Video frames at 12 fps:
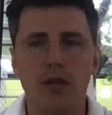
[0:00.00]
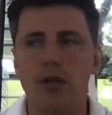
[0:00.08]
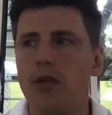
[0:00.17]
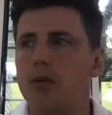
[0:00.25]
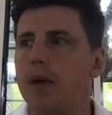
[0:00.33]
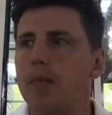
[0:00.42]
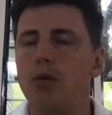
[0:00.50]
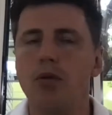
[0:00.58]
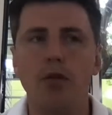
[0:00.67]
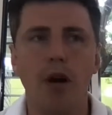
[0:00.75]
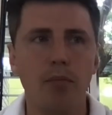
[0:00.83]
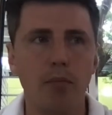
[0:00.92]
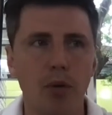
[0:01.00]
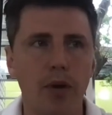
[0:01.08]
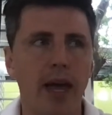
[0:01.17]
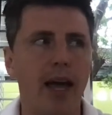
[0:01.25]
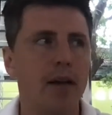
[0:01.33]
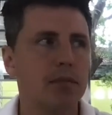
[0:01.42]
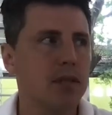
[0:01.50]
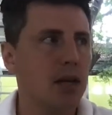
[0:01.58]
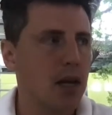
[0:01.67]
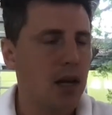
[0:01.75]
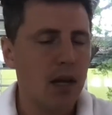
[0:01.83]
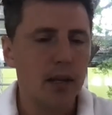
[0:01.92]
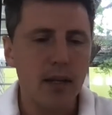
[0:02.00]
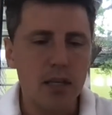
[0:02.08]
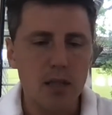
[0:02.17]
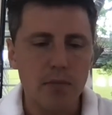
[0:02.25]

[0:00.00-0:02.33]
So there's people who run boot camps, there's